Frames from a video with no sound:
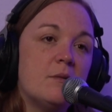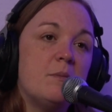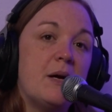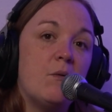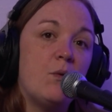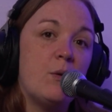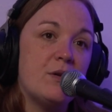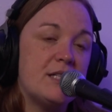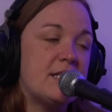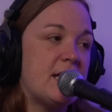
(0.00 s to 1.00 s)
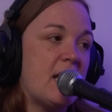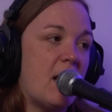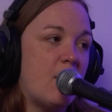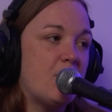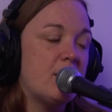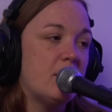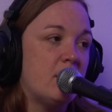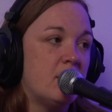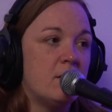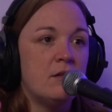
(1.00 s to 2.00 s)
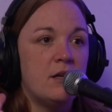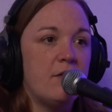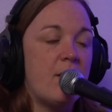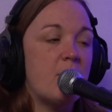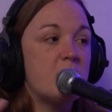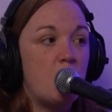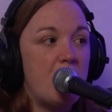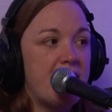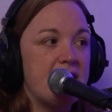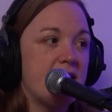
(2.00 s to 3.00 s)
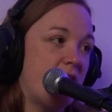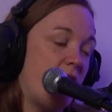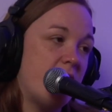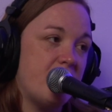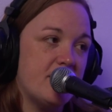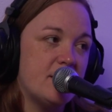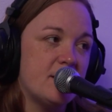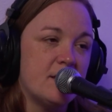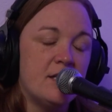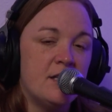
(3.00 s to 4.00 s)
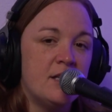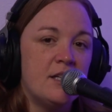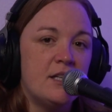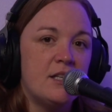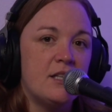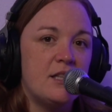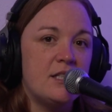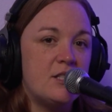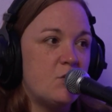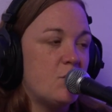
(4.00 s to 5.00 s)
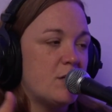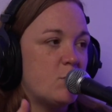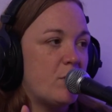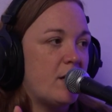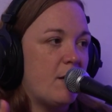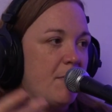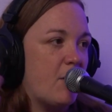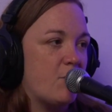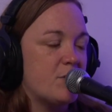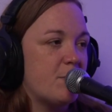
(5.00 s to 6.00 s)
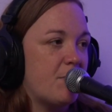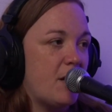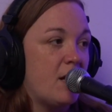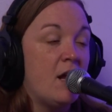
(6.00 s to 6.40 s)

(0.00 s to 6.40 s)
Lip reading: But we would see, if I was walking to the office, the students would come out or something.